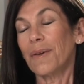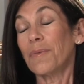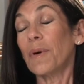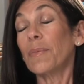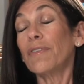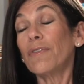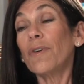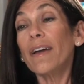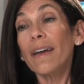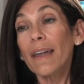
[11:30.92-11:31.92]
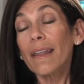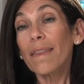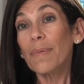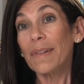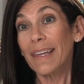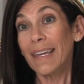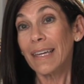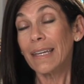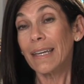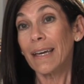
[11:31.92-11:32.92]
Well, before I got on the
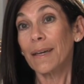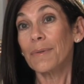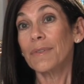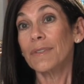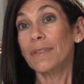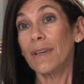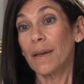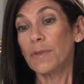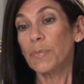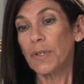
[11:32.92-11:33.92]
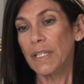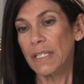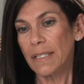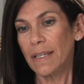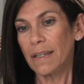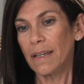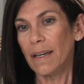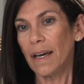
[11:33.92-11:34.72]
plane, I was pretty sick.